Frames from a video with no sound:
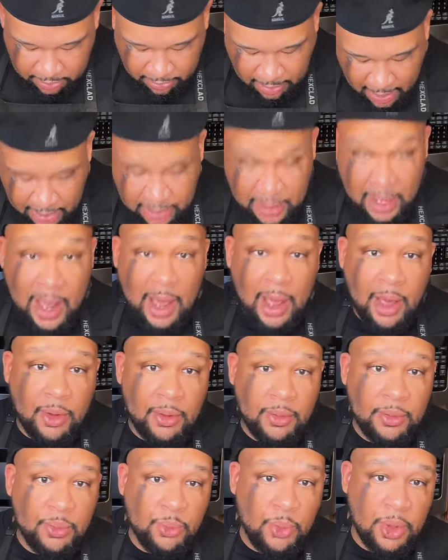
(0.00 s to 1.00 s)
tell you right
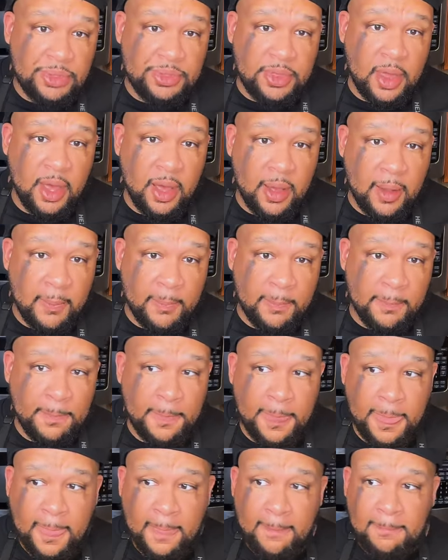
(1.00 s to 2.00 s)
now, with
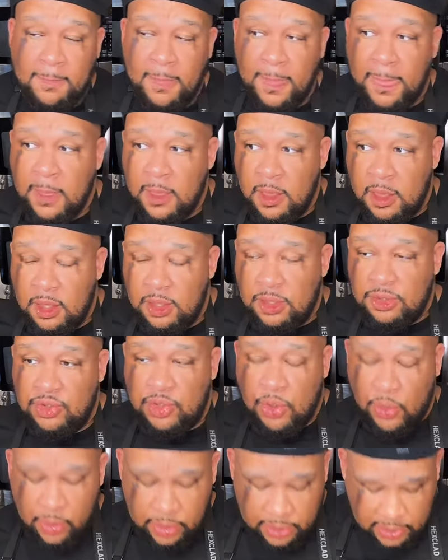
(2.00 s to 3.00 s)
um,
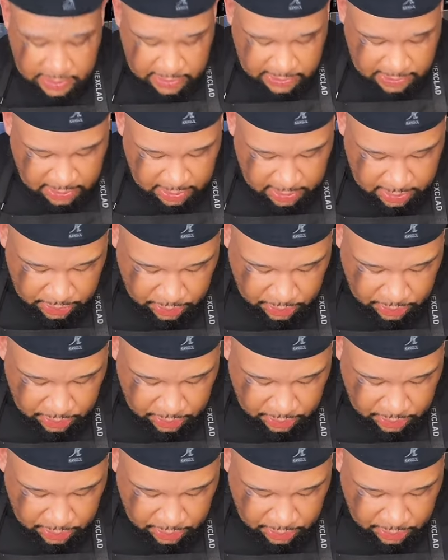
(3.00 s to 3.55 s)
doing this,